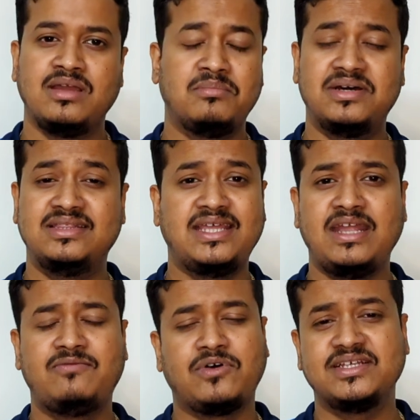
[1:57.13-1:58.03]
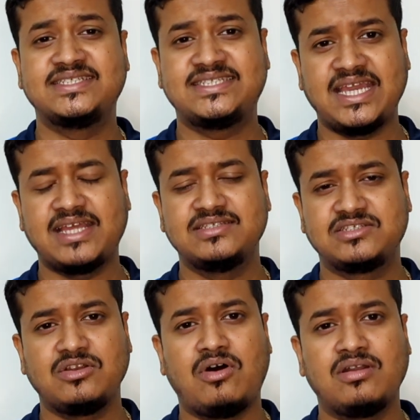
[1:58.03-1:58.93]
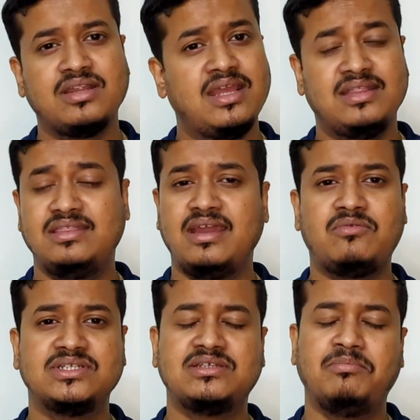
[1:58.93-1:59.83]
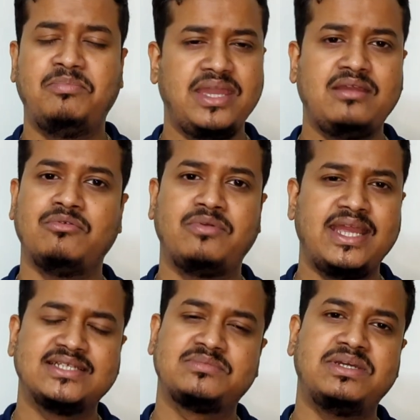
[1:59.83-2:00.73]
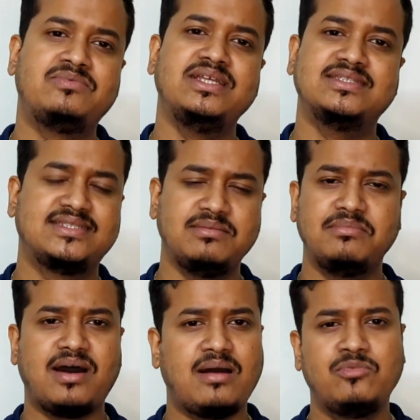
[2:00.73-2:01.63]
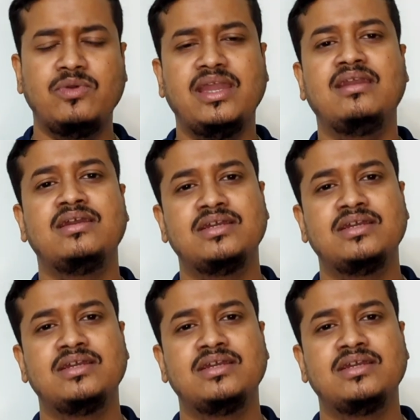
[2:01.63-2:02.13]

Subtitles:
But then for the second slot, there was a big race between Zimbabwe,